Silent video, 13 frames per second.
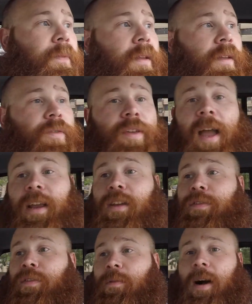Thank
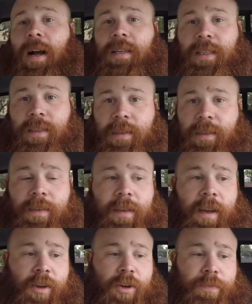you for watching.
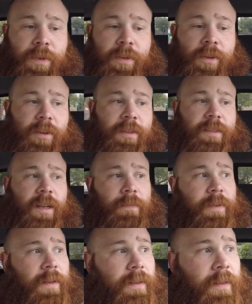I hope you learned
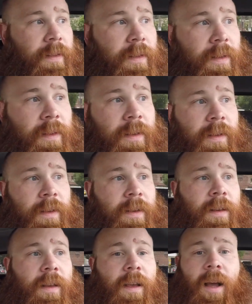something.
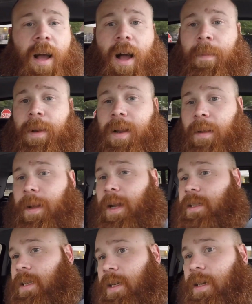I'm going to come
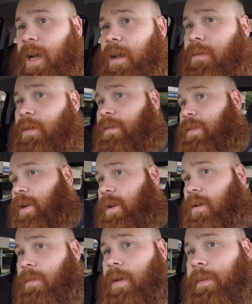at you again with a
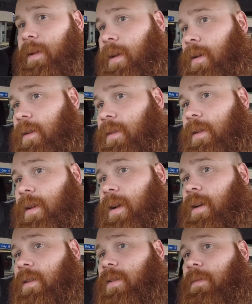video maybe later
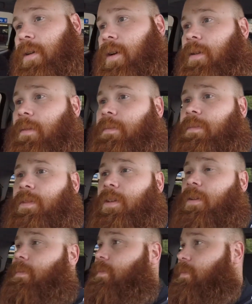today, tomorrow.
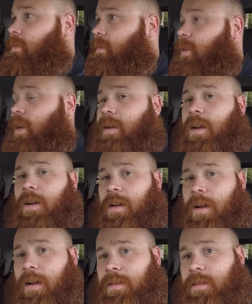So, take care,
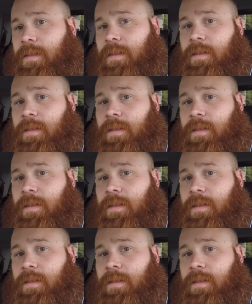guys.